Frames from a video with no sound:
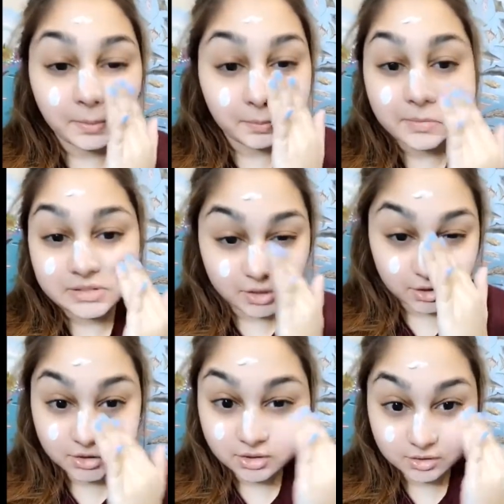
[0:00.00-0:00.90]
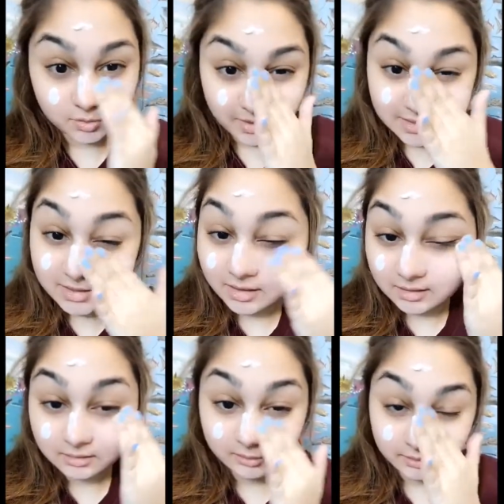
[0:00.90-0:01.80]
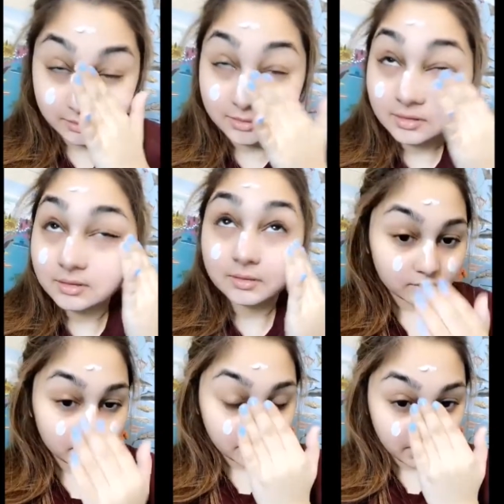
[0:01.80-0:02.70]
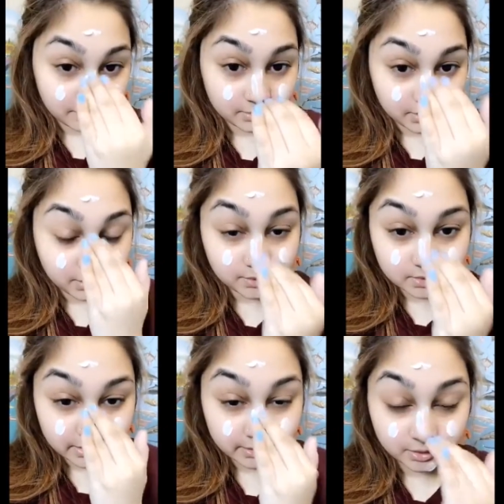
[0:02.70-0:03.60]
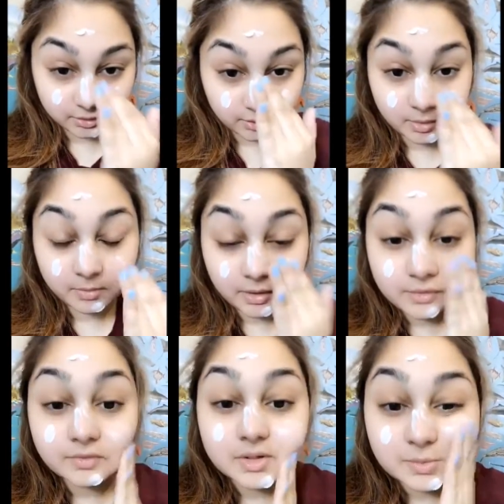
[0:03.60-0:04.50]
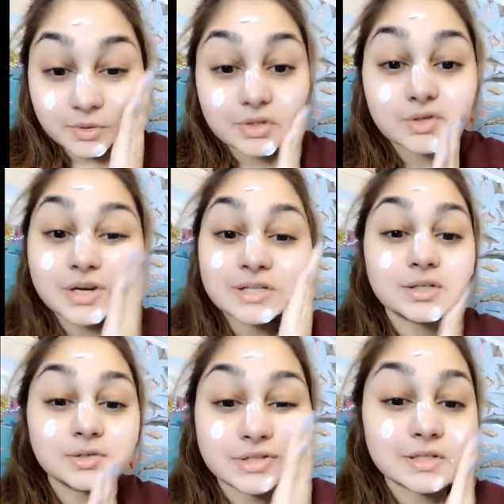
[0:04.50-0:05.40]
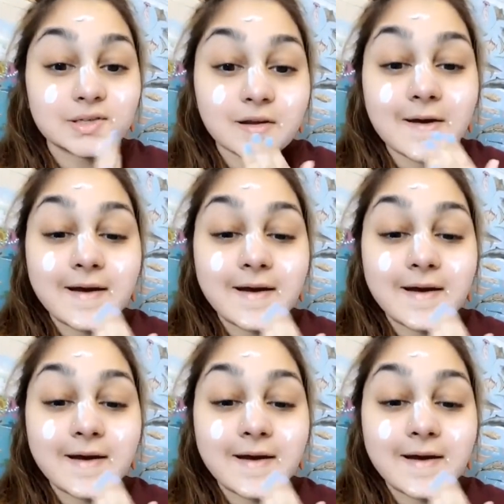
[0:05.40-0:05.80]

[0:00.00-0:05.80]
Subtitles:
massage it into my skin. I will use like a good amount of this moisturizer and just